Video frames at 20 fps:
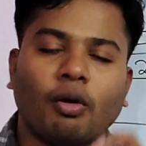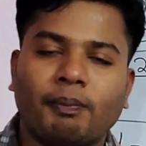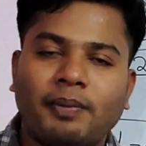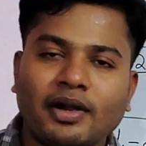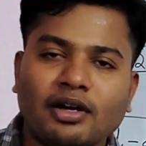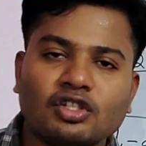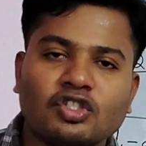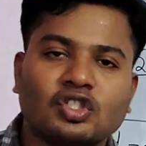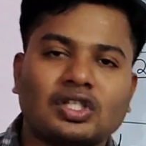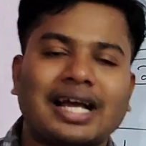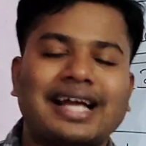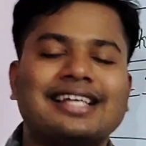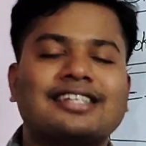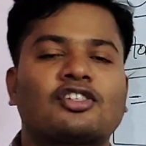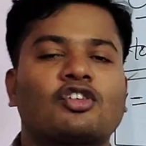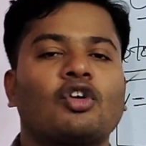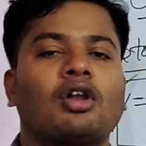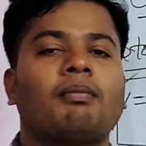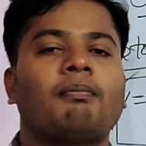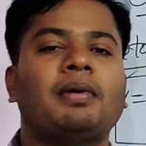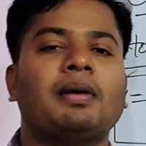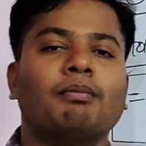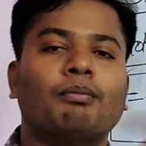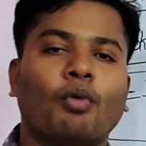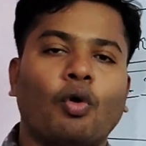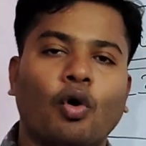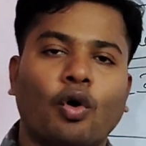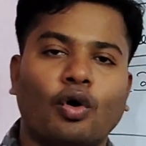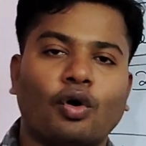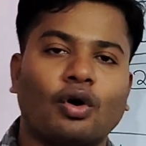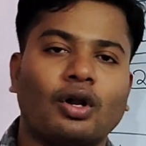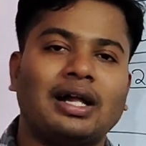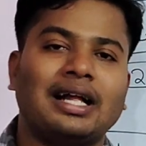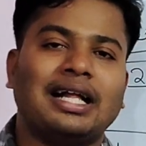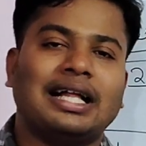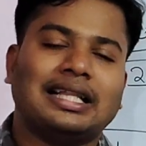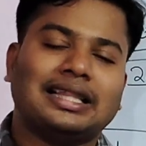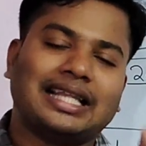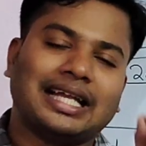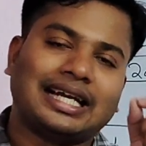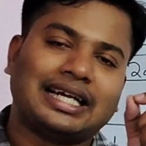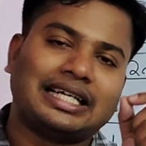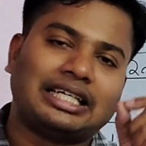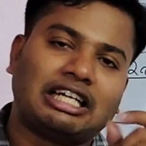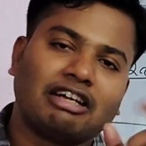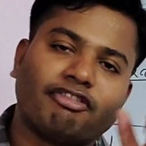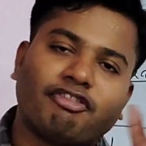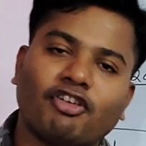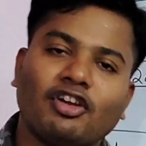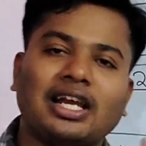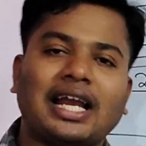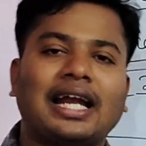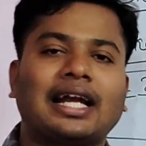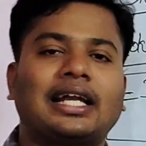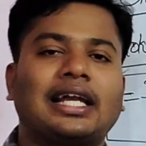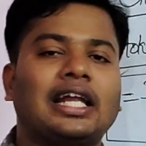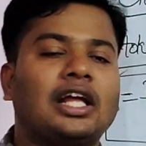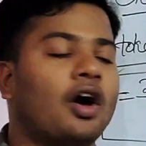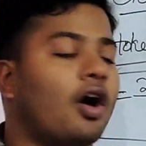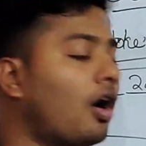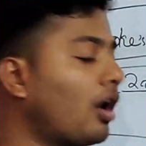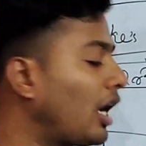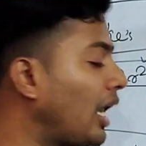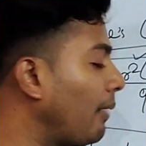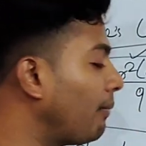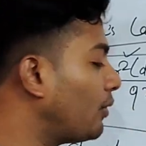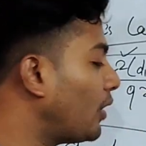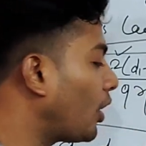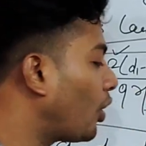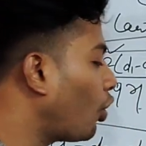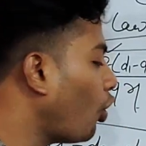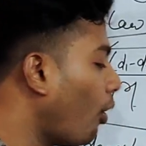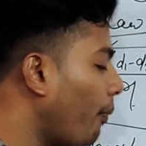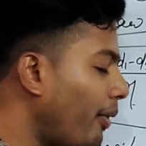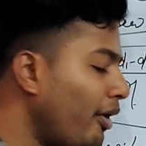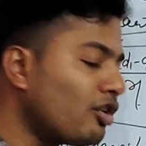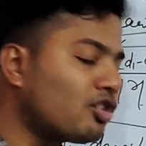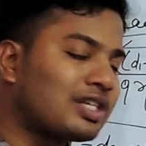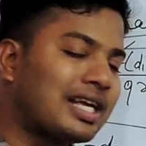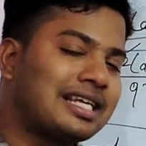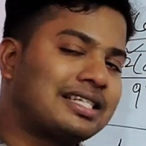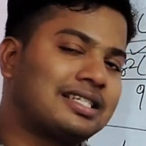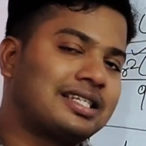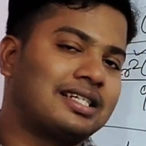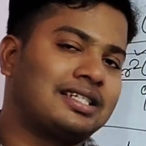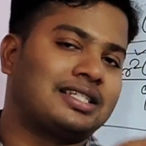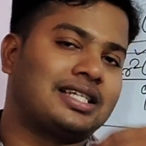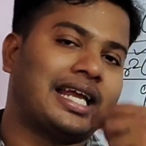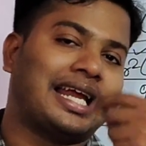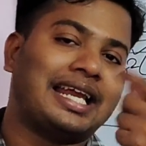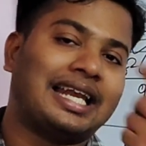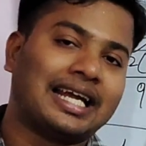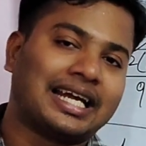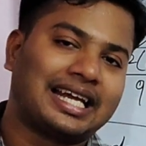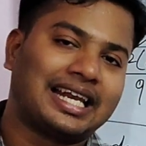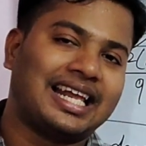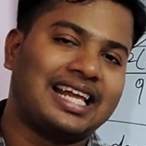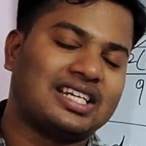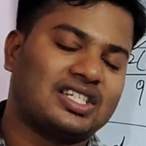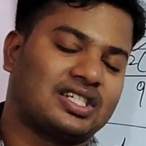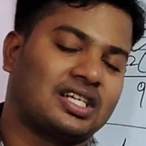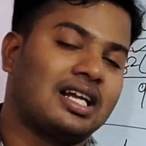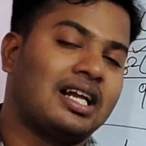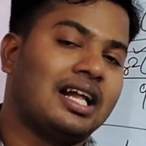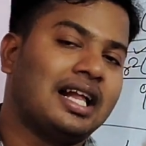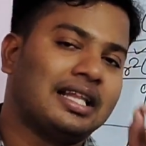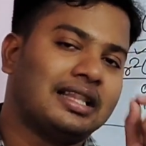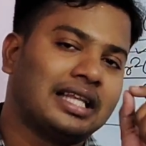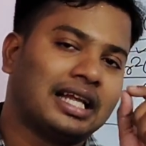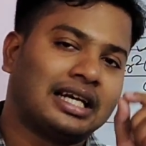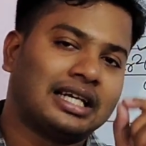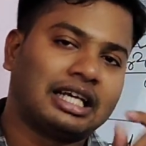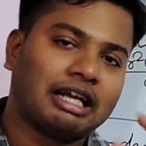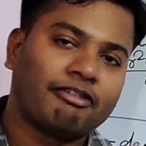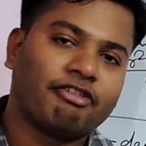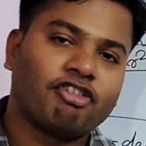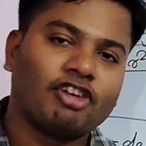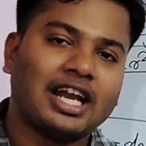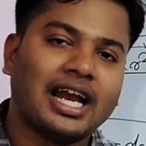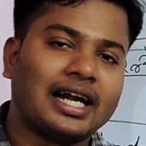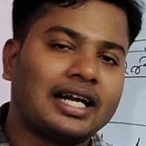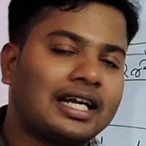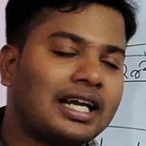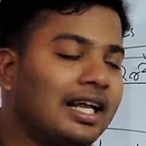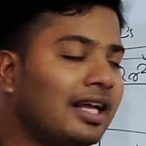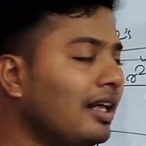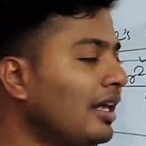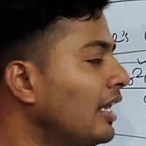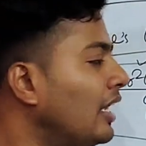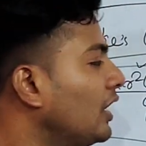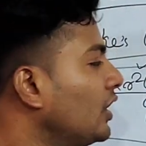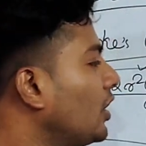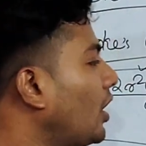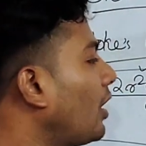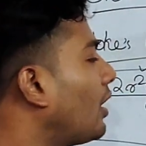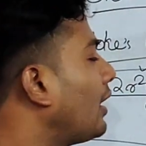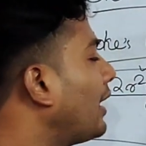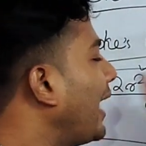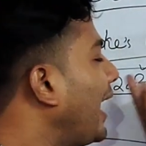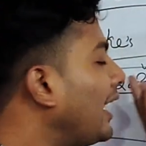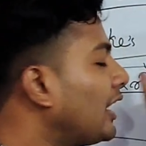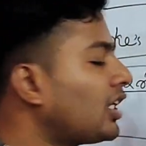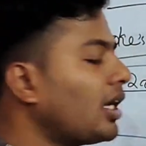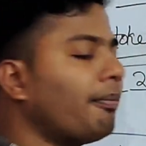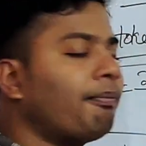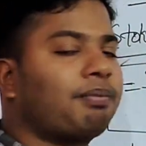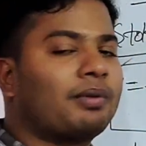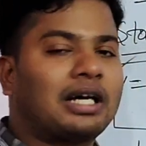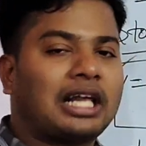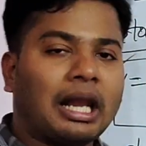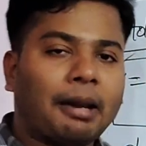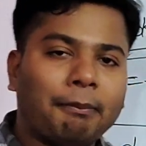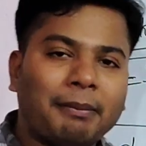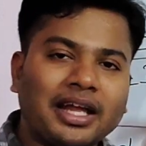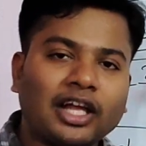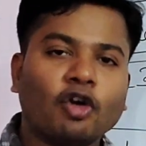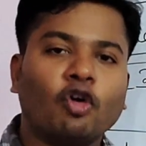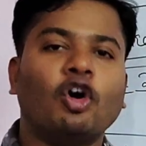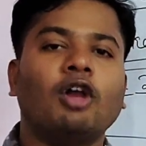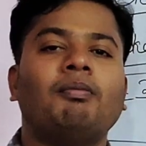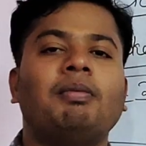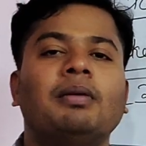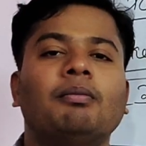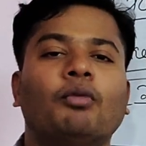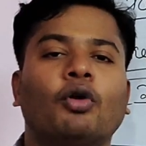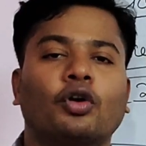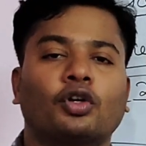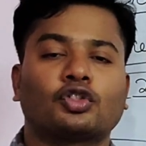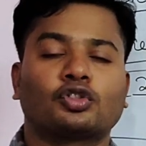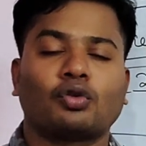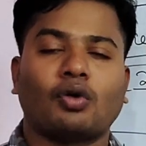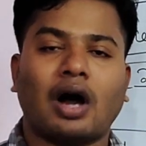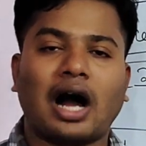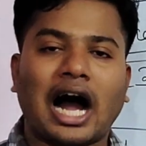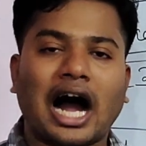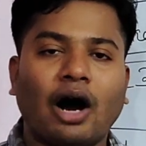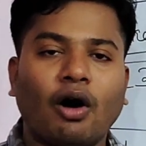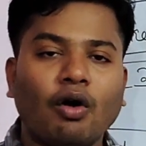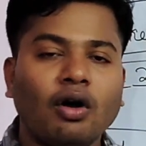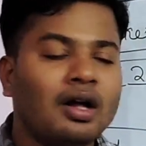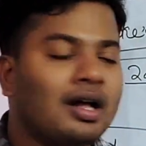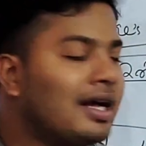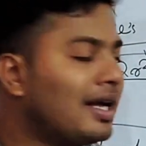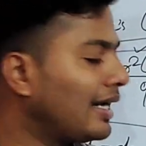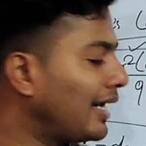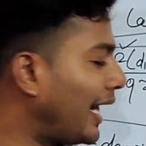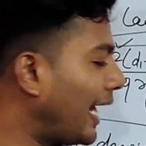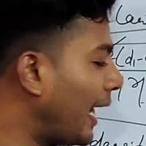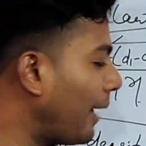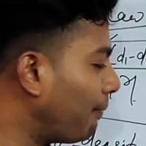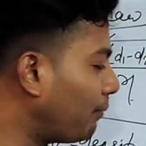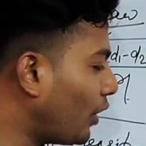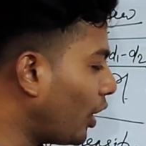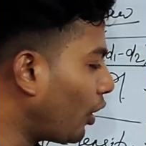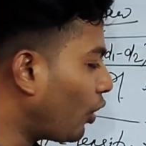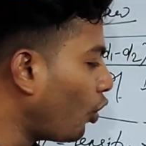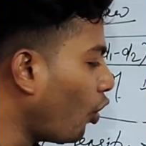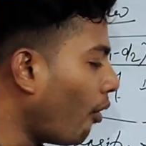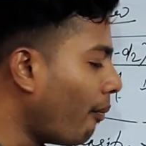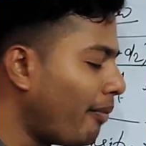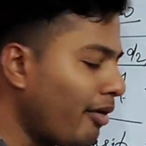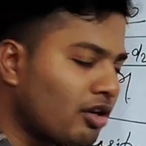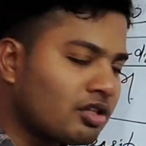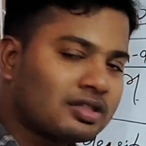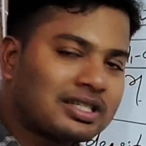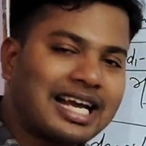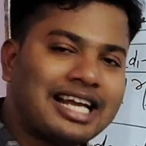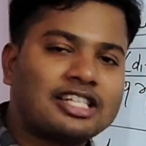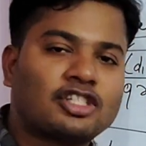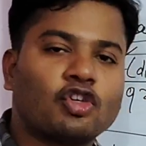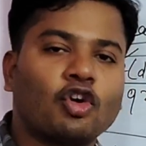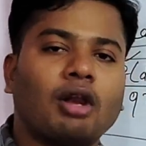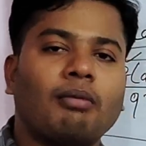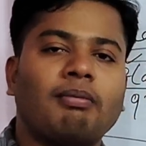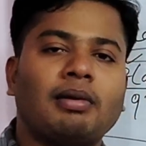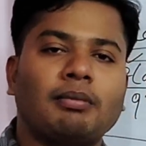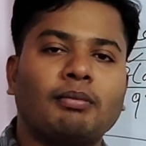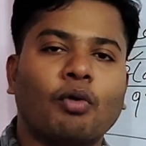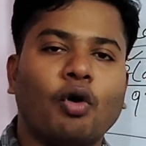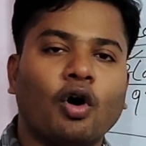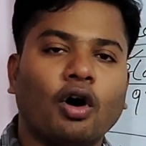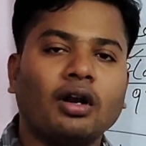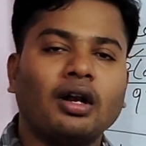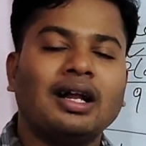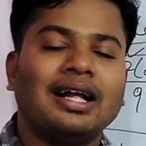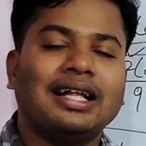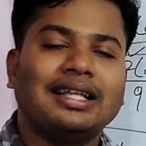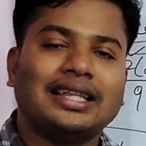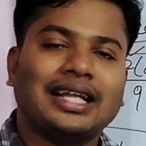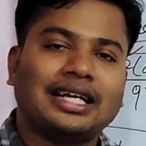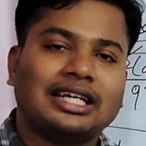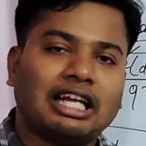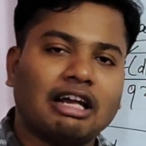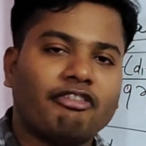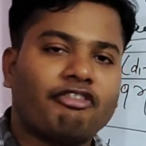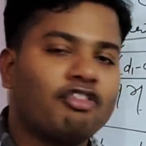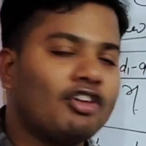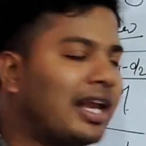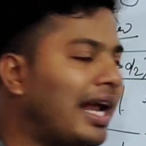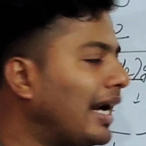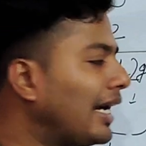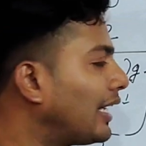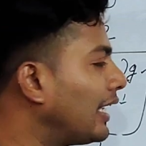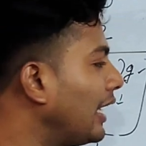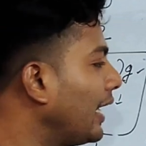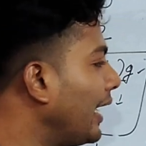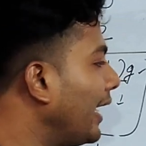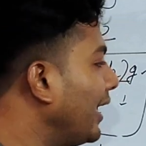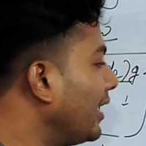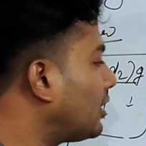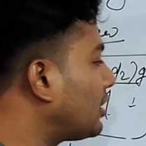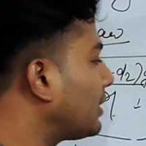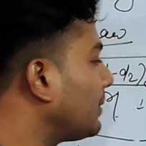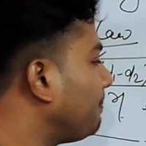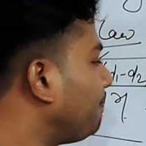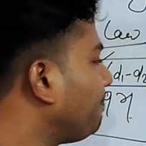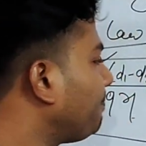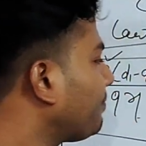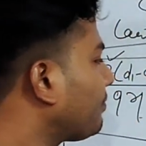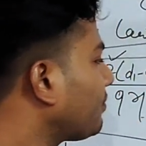globule size will be more, then definitely, or if the globule size is increased, then definitely the rate of creaming will be more. So how? Now if the globule size will be more, then definitely it